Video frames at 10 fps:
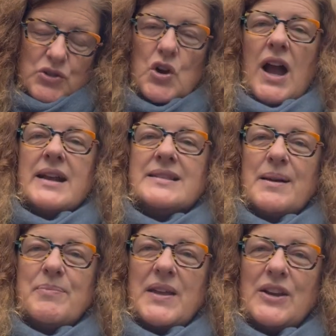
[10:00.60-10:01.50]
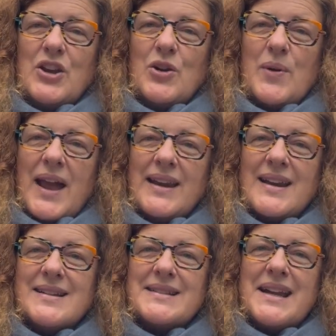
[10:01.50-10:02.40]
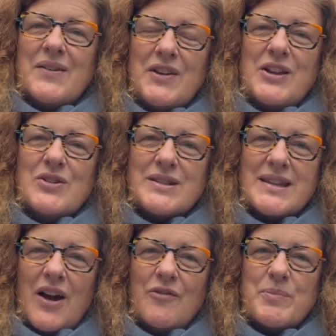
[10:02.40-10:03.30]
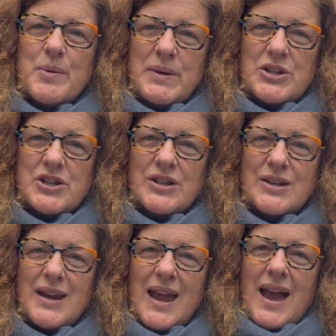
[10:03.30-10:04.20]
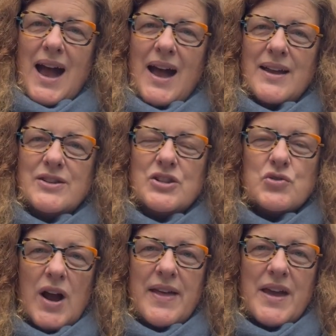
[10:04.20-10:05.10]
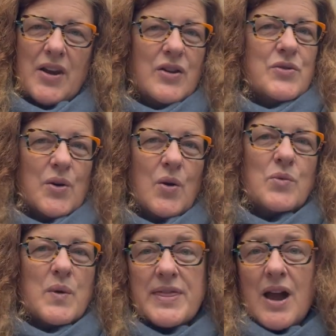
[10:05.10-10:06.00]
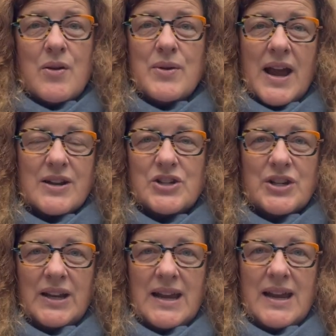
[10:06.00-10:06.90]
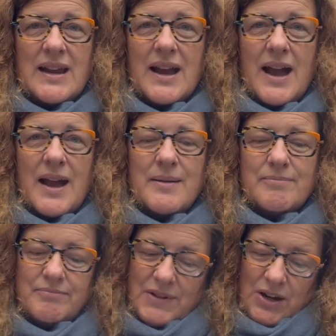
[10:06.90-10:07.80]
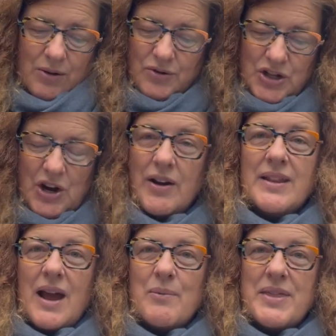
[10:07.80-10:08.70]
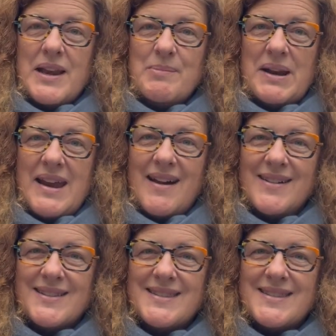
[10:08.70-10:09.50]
trying something new, and it is giving yourself permission to try that on your own without actually, sharing that with anybody else.